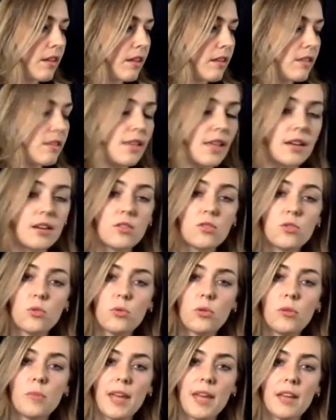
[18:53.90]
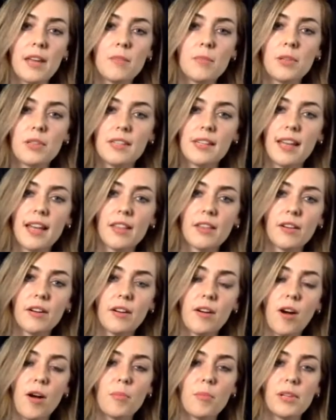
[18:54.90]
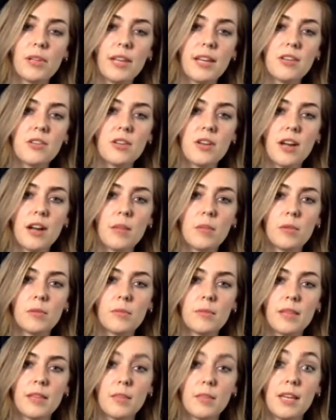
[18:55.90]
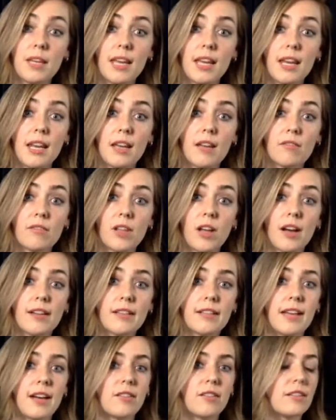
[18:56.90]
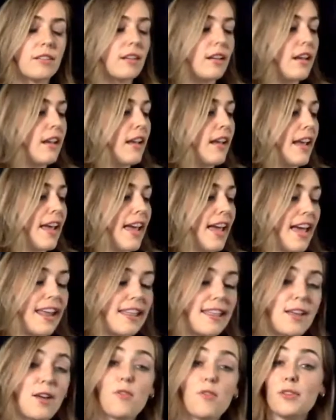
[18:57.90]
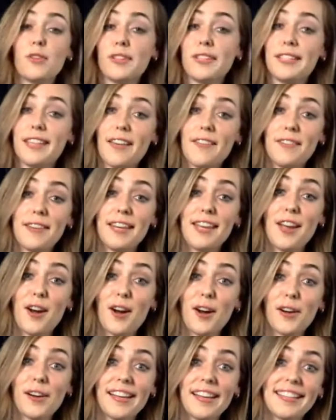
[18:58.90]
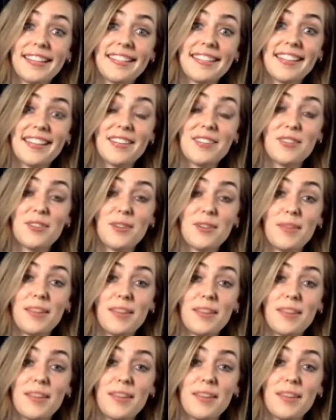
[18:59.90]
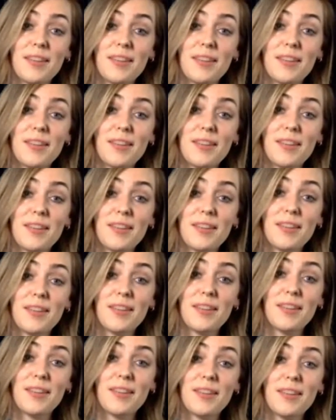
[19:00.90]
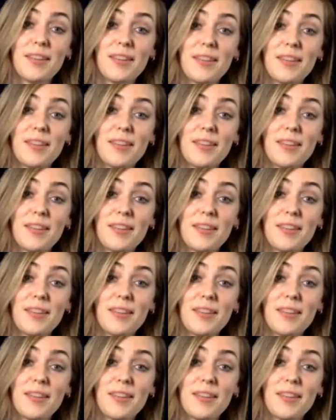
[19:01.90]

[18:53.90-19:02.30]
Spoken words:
Zeta Jewel Band put together a compilation album at the beginning of lockdown. And I think over 70 artists contributed a song that we wrote